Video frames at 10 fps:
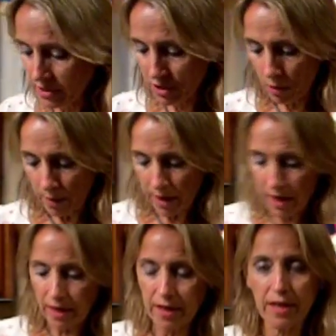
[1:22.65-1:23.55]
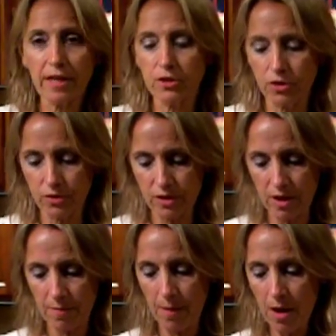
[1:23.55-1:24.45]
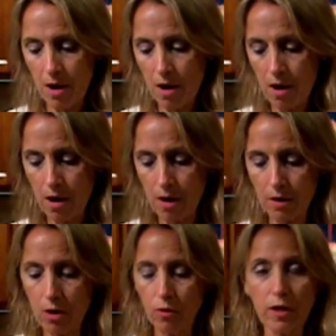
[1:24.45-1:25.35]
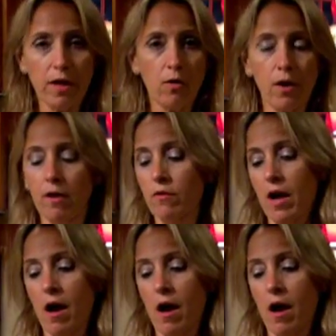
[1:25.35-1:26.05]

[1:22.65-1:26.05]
is go ahead and get you some coconut oil.